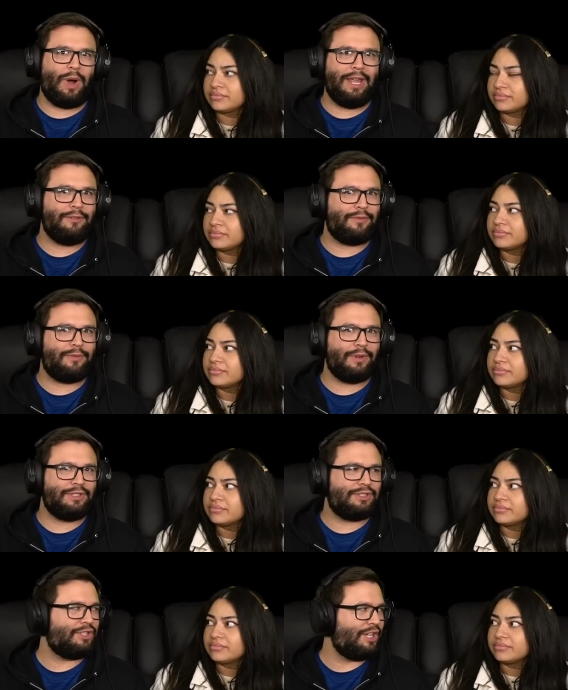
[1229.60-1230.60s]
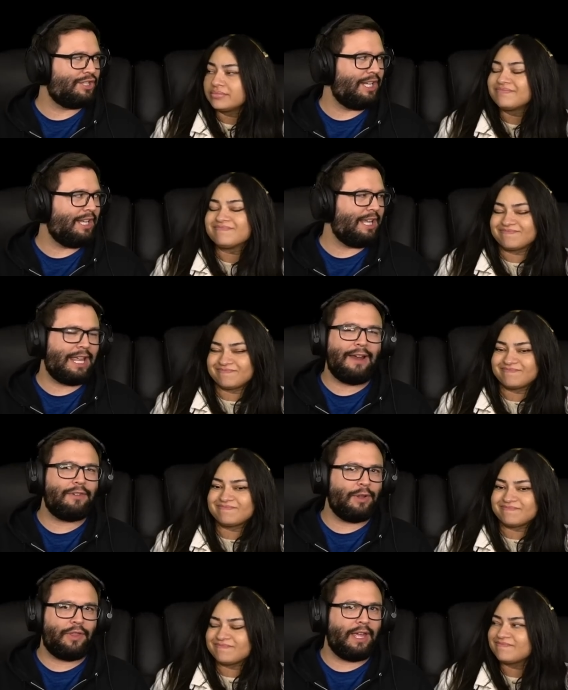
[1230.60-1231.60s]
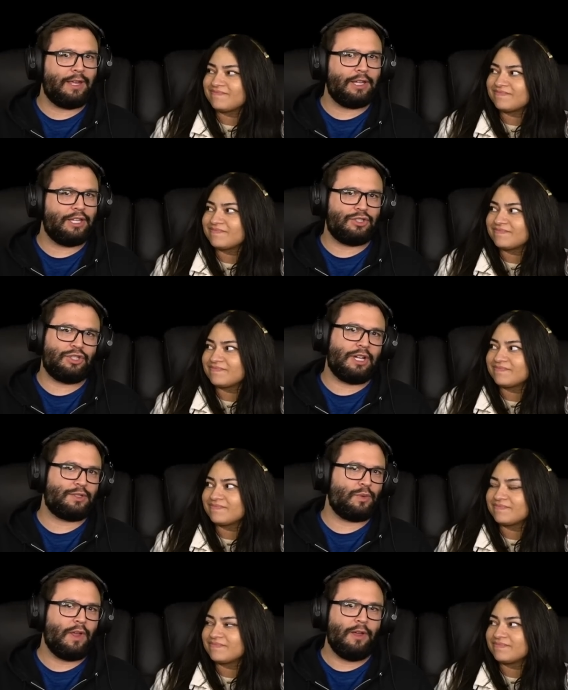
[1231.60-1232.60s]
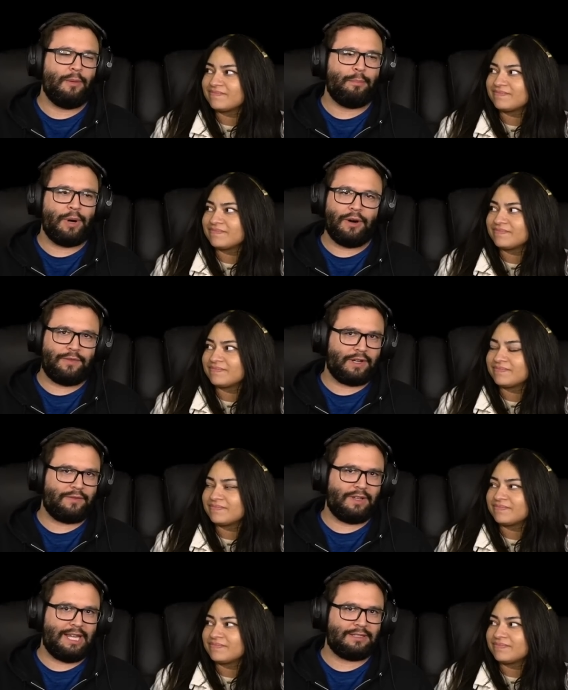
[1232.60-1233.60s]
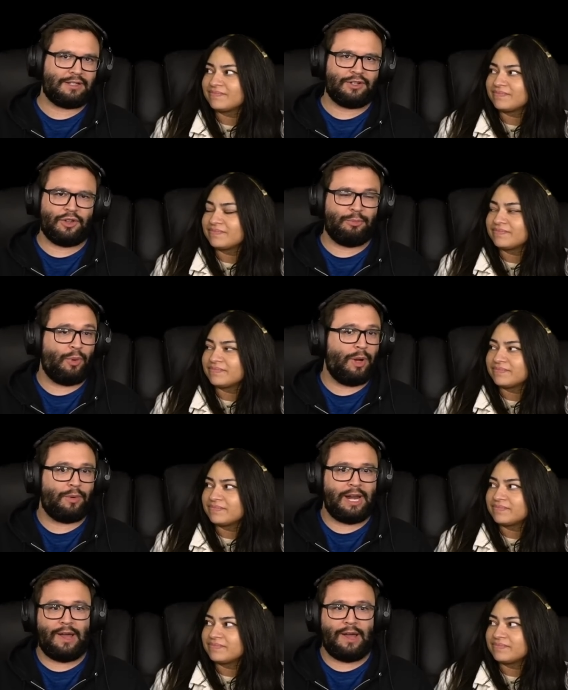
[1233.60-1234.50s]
Speaker 1: wife was judging, like everything is just perfect for Lester, to the point where